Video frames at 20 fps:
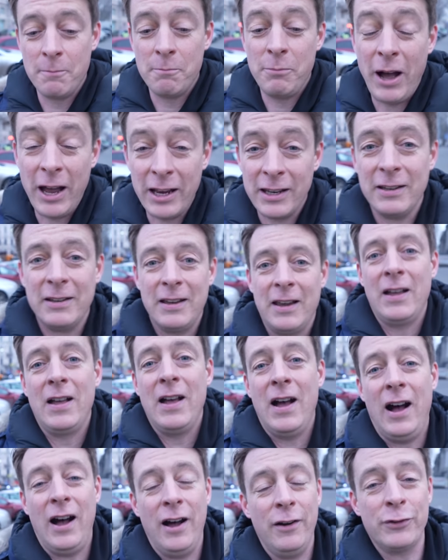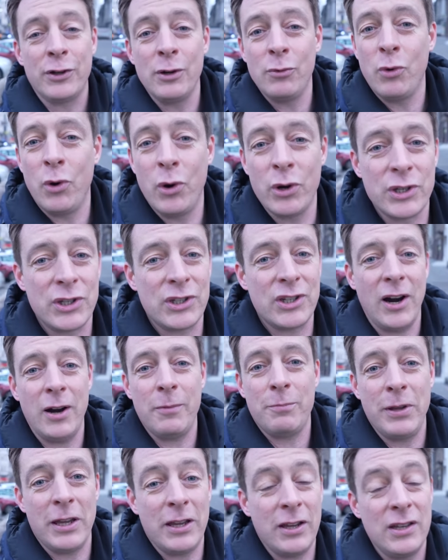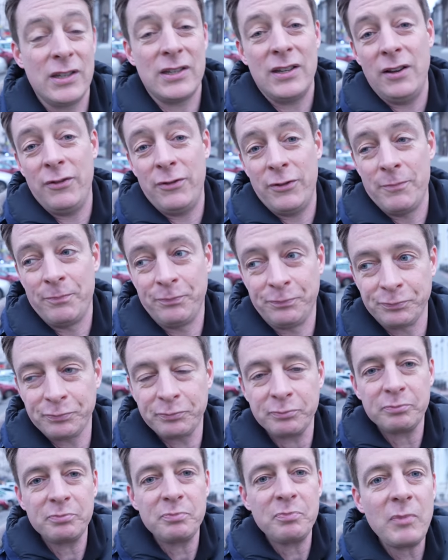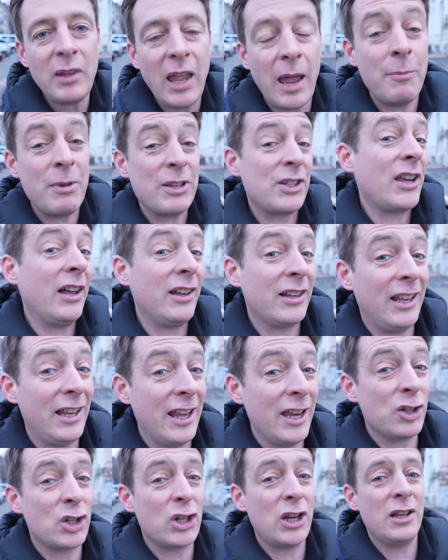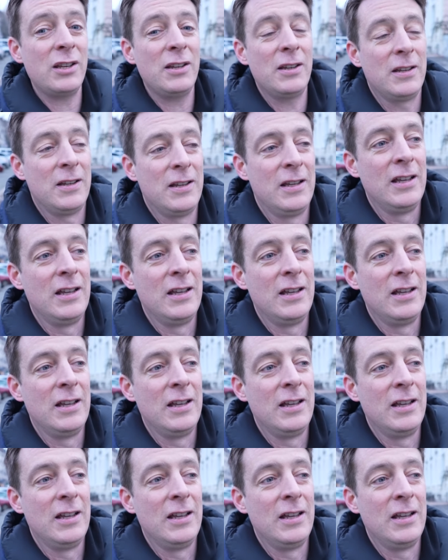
But Often wars start because of miscalculation,